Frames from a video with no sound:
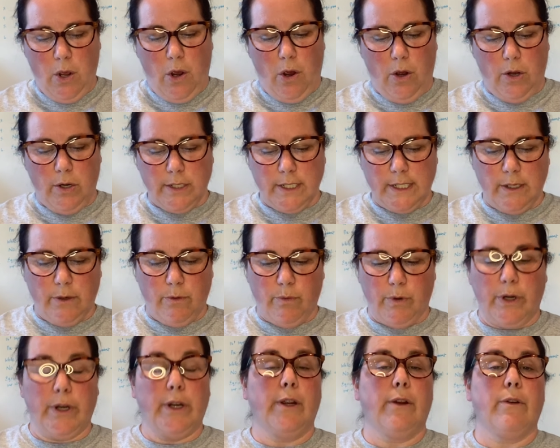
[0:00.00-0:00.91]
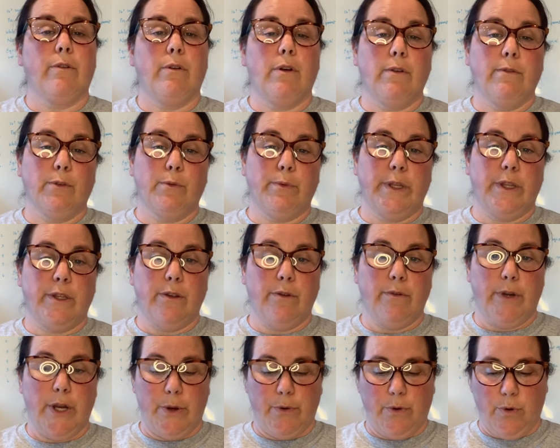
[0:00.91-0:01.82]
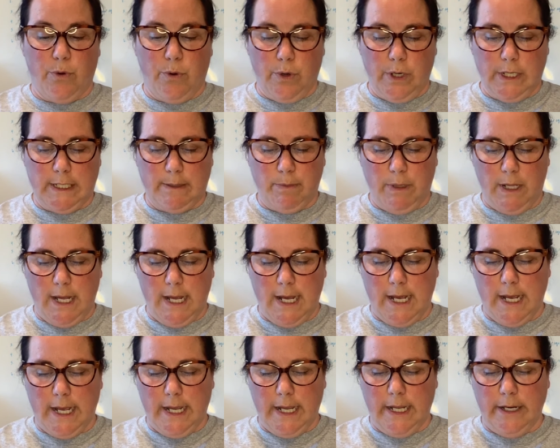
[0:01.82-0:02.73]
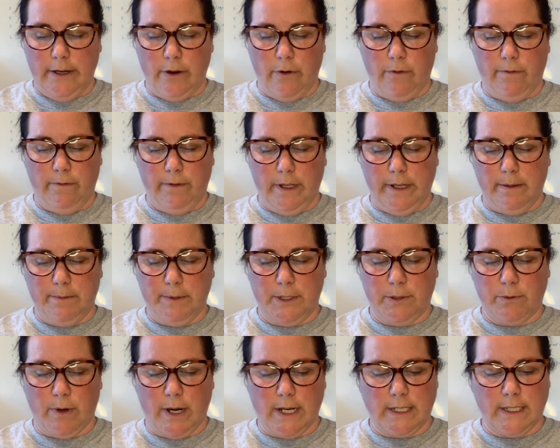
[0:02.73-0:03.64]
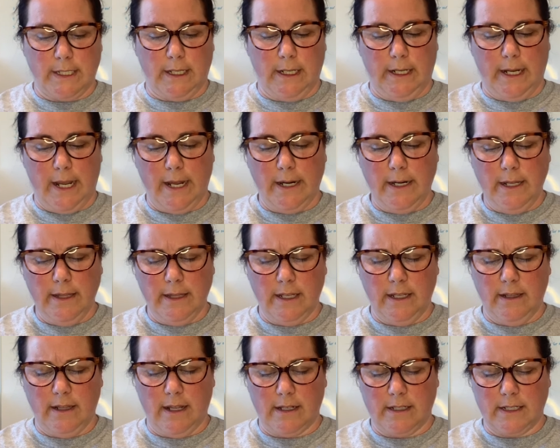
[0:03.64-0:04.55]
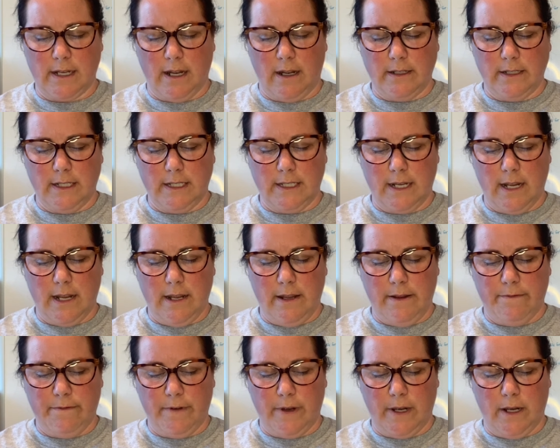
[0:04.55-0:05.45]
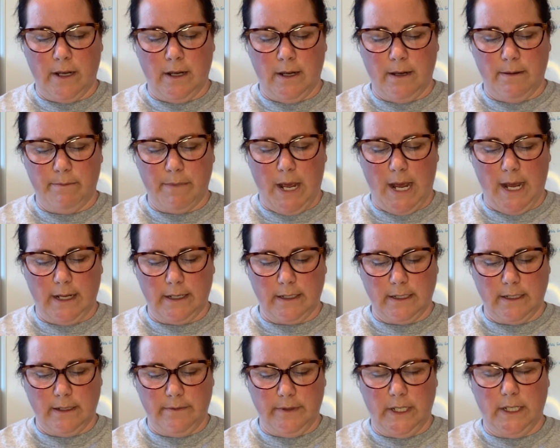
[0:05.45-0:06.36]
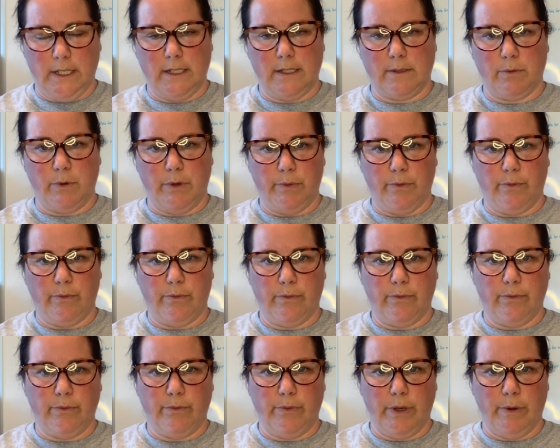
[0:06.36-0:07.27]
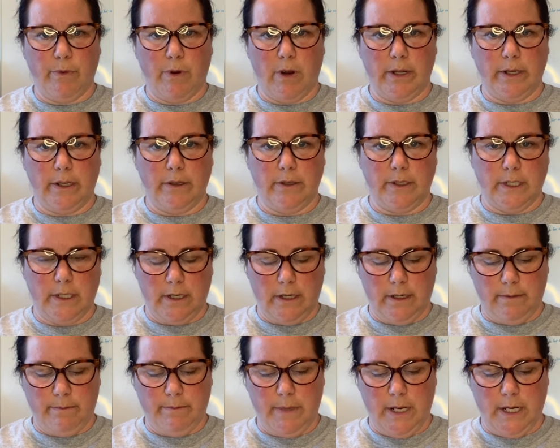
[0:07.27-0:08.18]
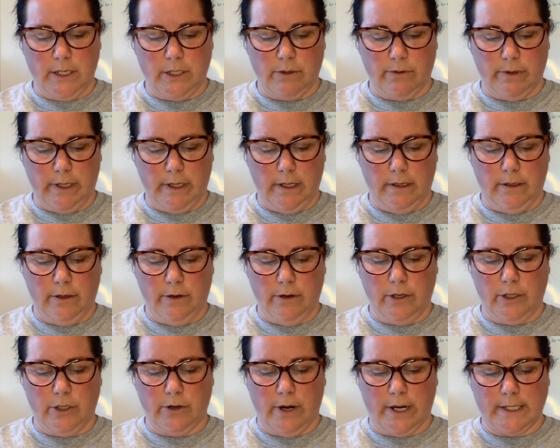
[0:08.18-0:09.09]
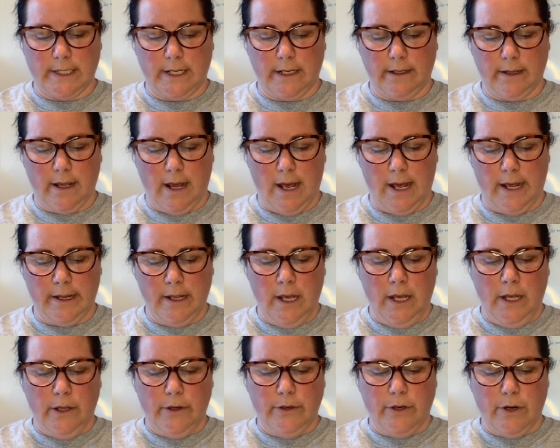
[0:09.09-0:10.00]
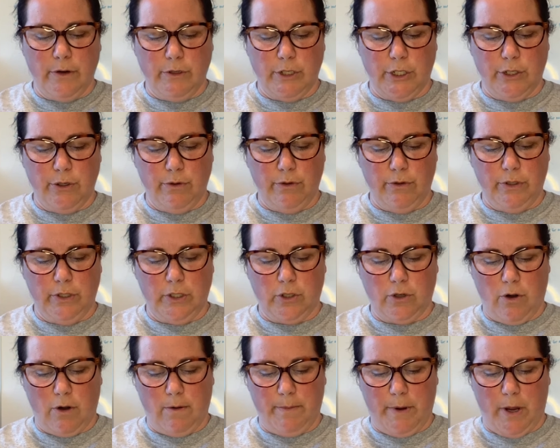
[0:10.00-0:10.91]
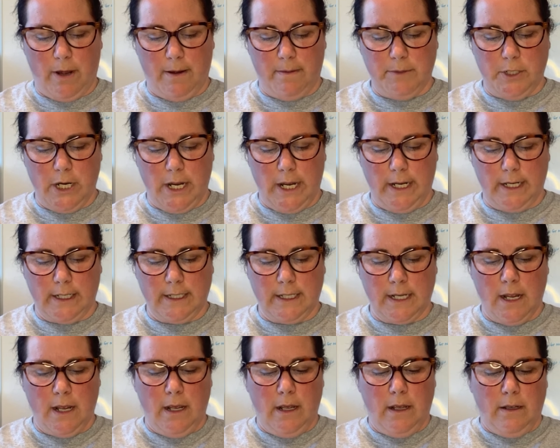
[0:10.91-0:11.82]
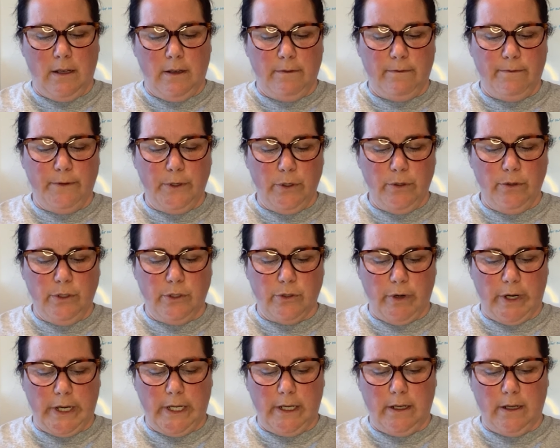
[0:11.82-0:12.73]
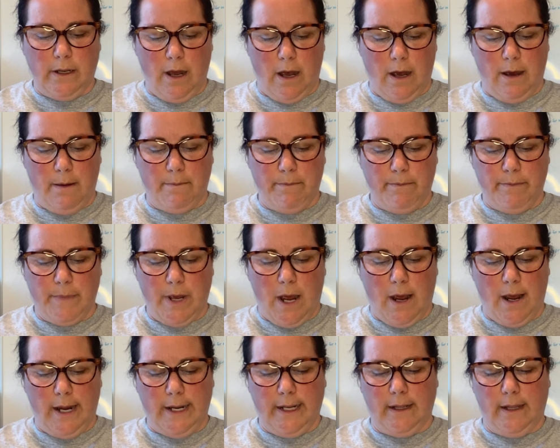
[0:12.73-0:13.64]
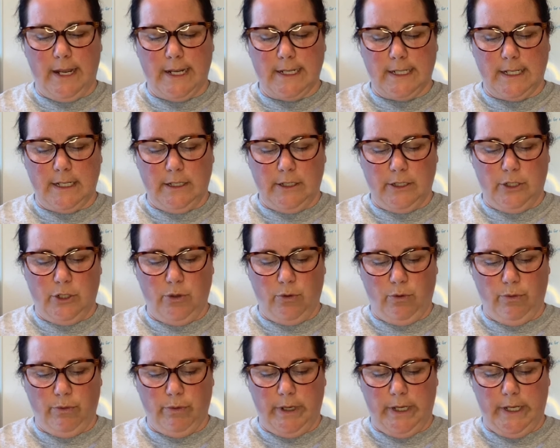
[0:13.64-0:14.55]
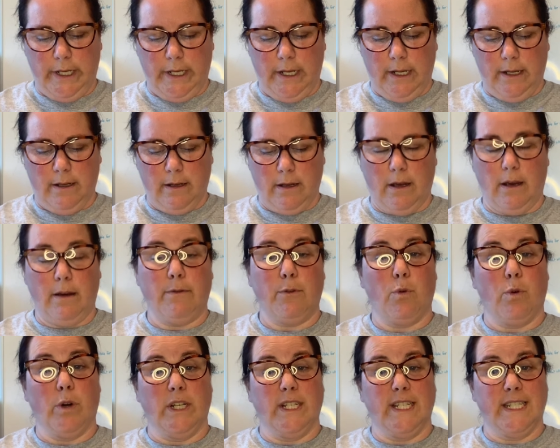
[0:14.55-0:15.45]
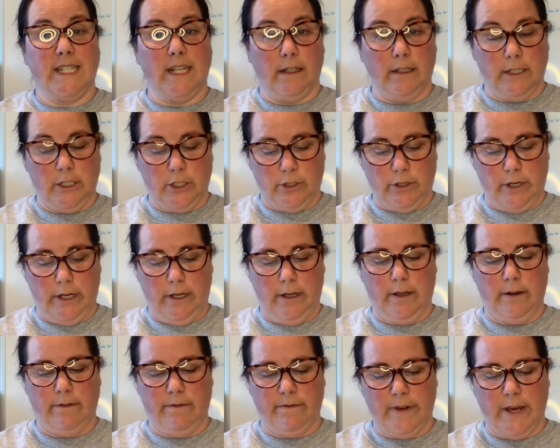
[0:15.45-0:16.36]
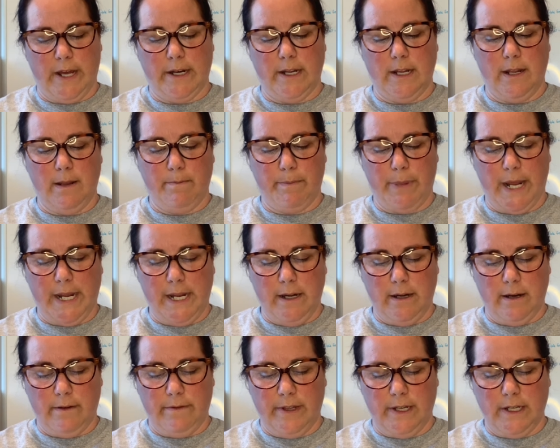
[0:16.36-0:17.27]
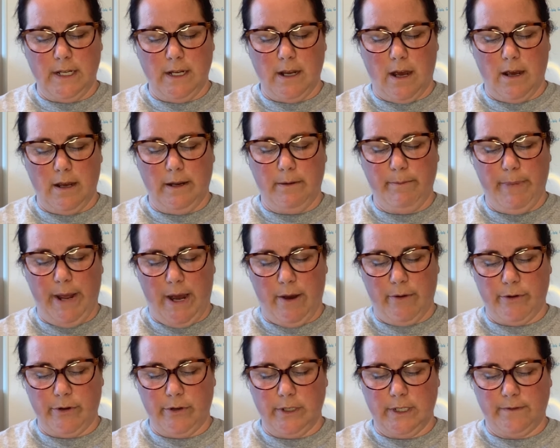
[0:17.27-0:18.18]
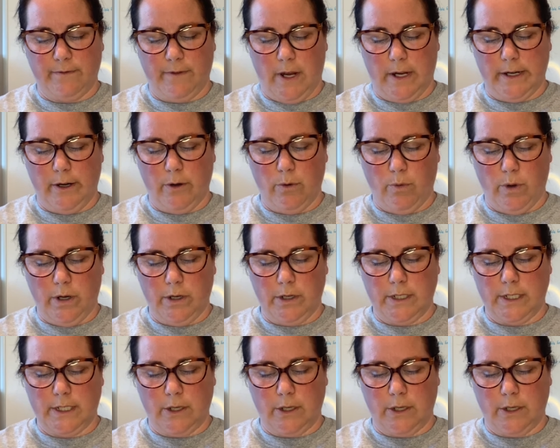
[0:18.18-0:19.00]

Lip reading: Also, we're going to go over with you no horseplay, no flips, wrestling, anything that's unsafe activities. We want you to make sure that you're addressing that. No shoes, sharp objects, food, drink, gum, eyeglasses, jewelry, of course, silly string, confetti, paint of any kind, powders, fireworks,